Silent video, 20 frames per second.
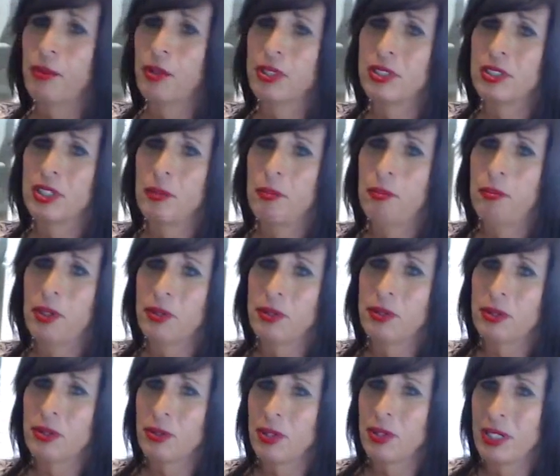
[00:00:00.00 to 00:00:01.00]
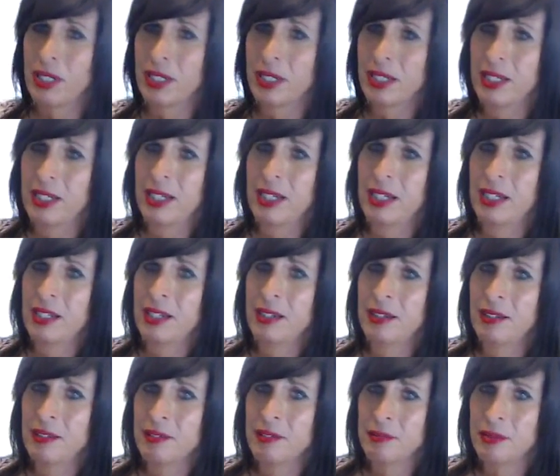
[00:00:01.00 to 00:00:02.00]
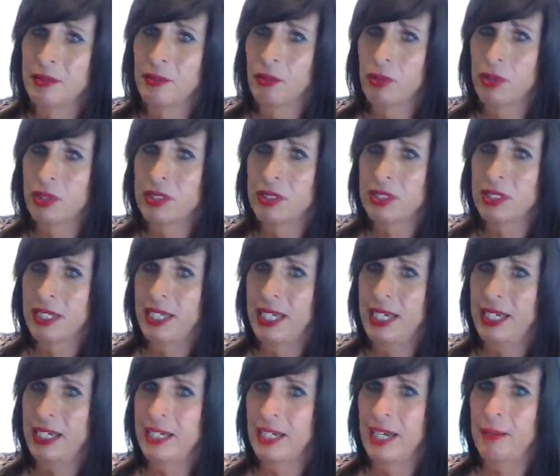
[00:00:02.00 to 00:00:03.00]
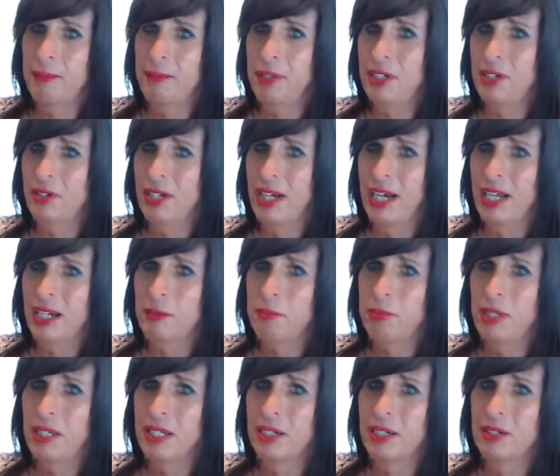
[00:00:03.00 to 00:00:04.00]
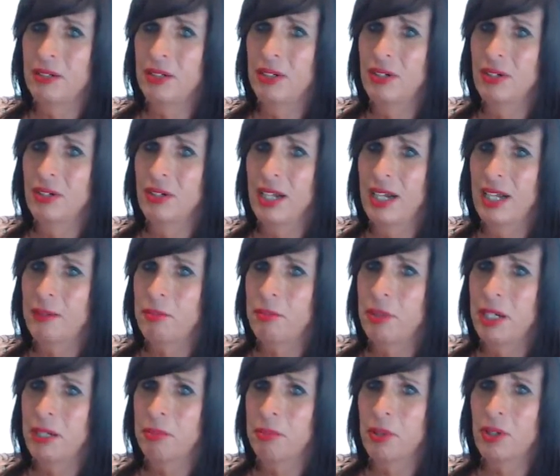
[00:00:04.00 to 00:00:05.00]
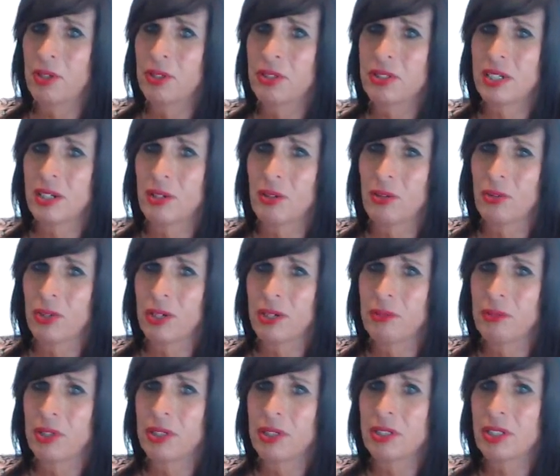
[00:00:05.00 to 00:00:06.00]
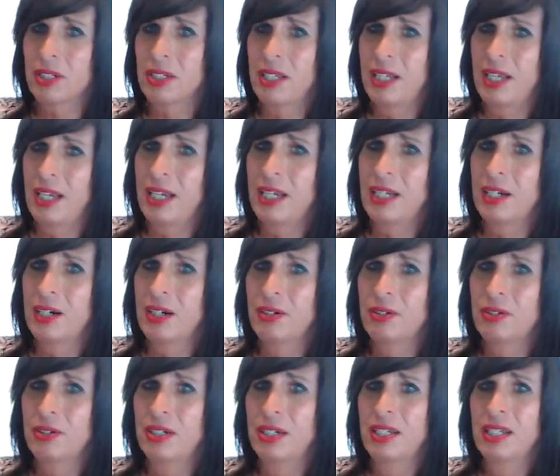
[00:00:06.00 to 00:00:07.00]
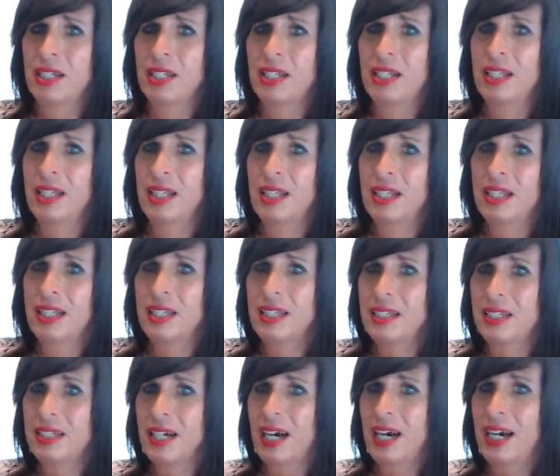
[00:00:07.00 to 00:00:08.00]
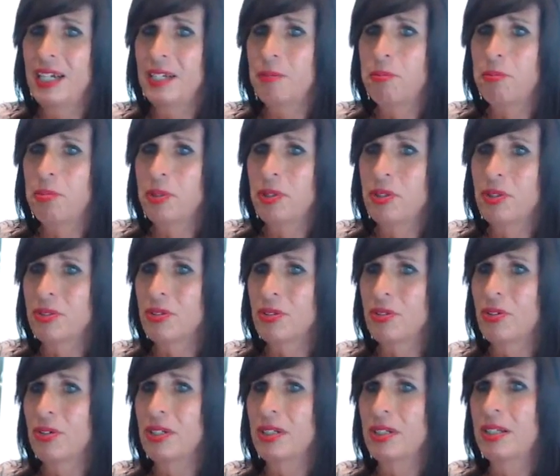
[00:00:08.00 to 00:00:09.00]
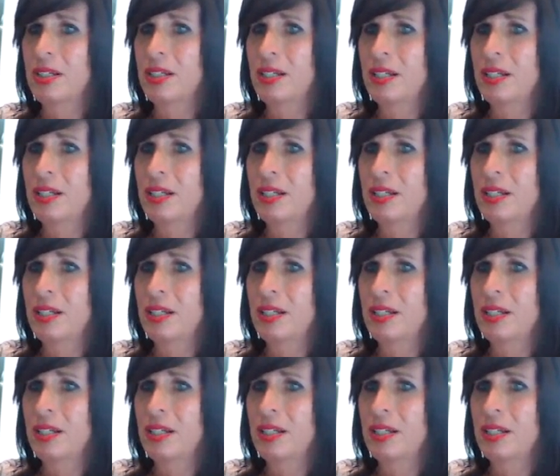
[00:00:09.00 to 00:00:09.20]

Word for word: What's it built on? What's the keto? I mean, you're not a big, you're not a big person, Lori. What's the keto diet built on?